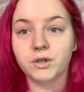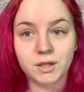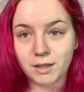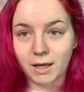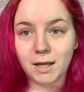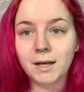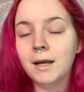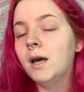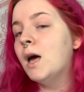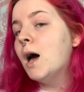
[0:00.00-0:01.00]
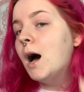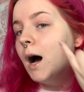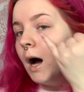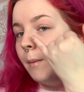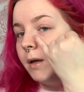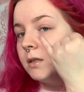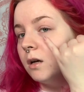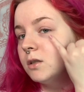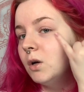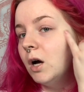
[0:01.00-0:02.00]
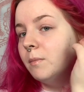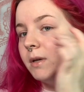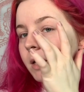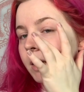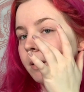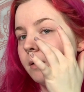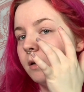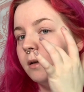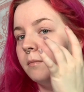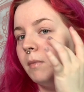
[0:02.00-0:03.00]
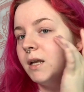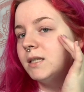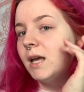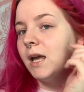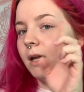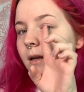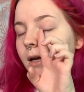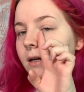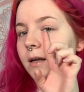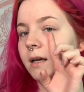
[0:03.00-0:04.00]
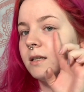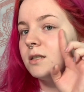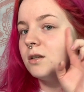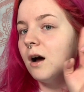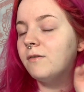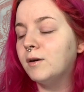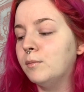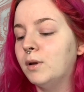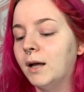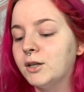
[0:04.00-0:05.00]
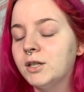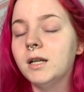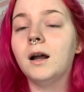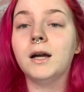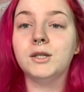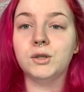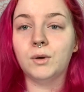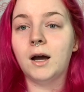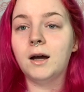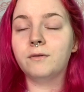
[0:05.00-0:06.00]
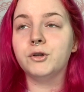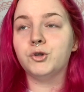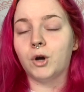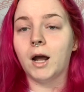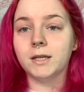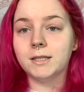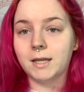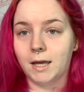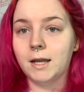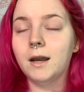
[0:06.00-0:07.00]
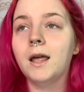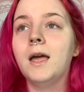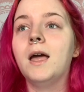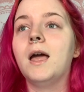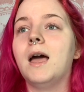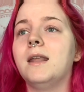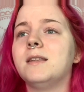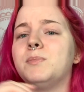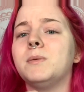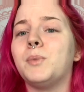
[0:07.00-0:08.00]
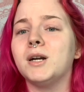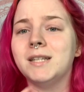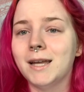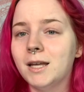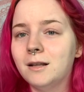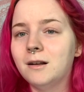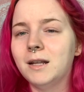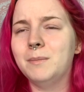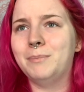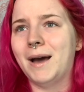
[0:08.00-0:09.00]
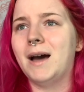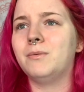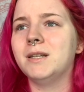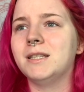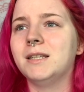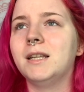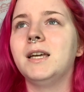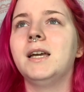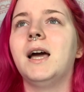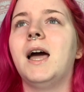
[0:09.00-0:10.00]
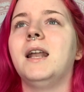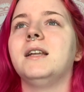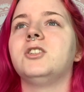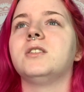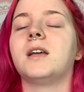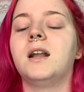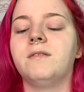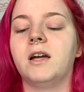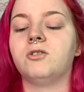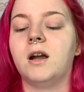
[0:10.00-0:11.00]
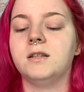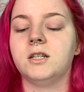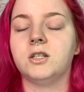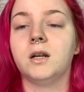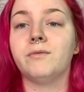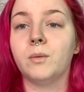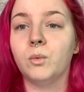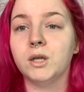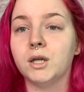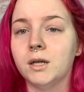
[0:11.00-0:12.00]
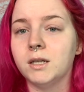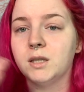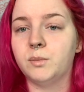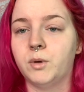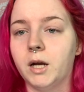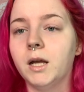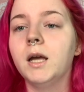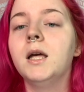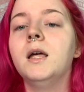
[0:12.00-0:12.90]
your skin. It's also helped me maintain like a nice soft complexion. I do have dry skin and it's been particularly bad recently, and it's just kind of that transition from winter into spring.